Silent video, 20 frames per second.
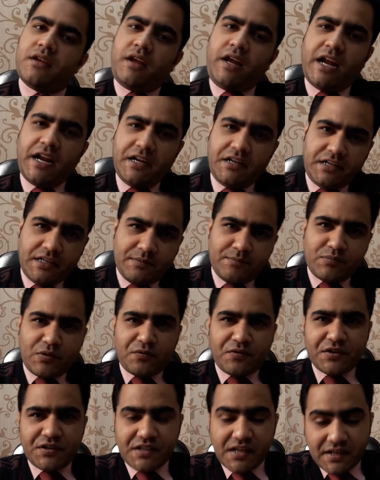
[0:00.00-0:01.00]

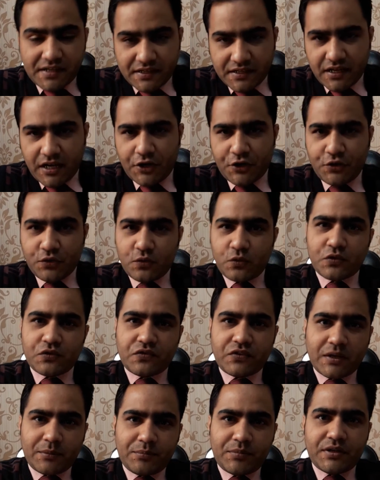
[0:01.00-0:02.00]
anti-profiteering, a new
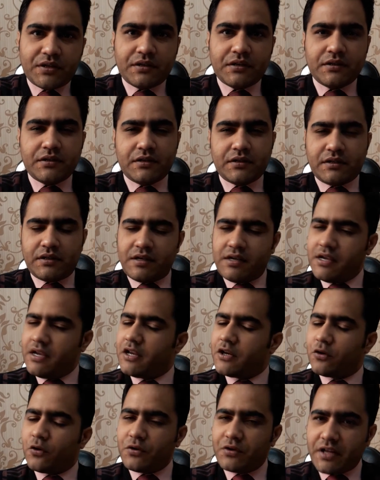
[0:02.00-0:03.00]
concept
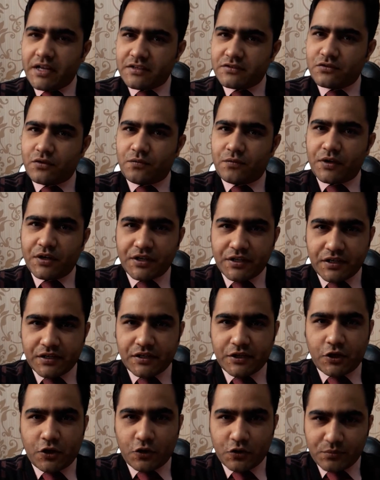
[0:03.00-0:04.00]
in context of Indian
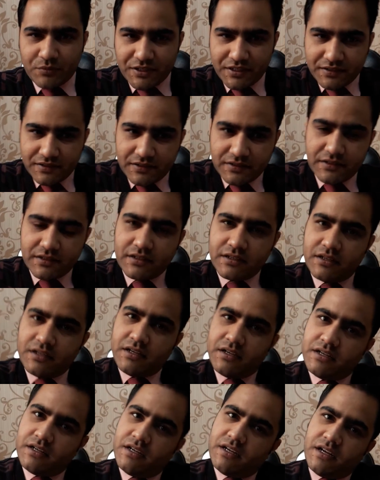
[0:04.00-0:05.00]
economy,
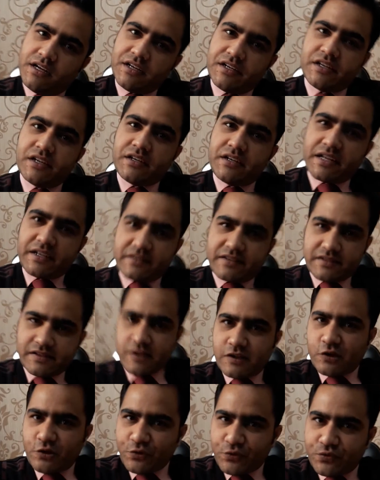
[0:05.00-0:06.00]
Indian
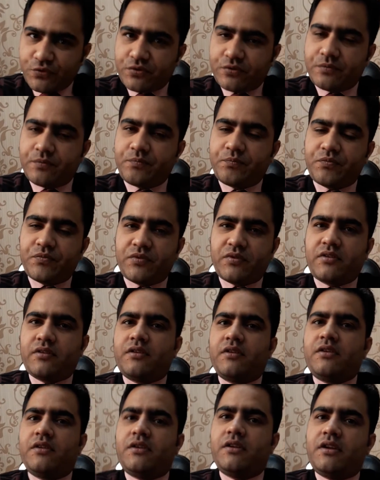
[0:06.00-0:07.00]
taxation laws.
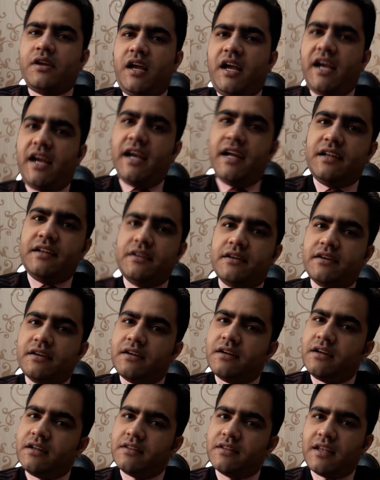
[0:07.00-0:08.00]
And
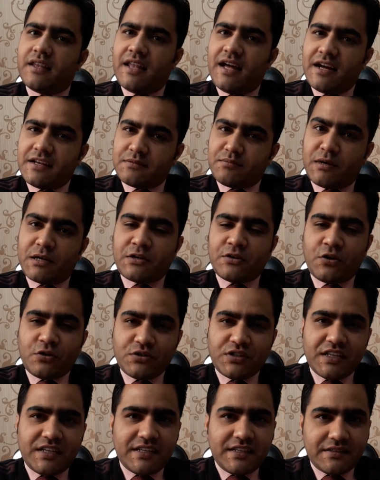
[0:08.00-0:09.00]
the last but not
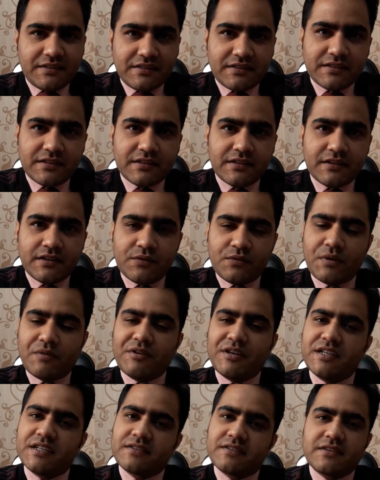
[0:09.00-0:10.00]
the least, we
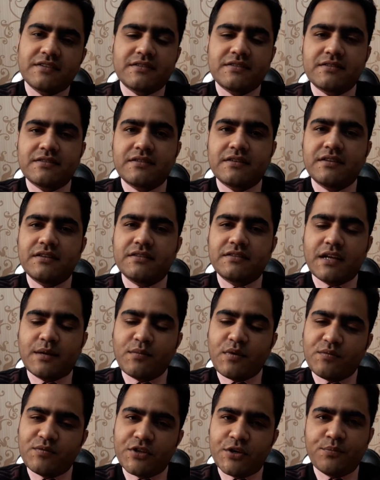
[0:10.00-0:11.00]
will discuss some
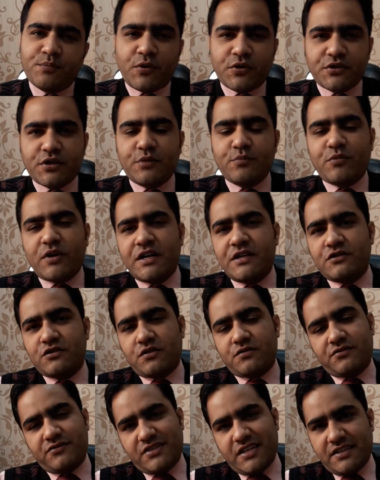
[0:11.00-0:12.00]
of the important points
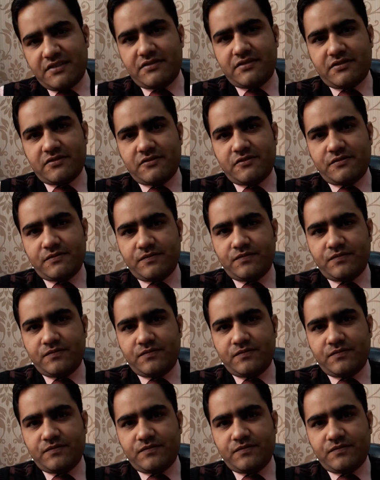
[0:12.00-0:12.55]
of cess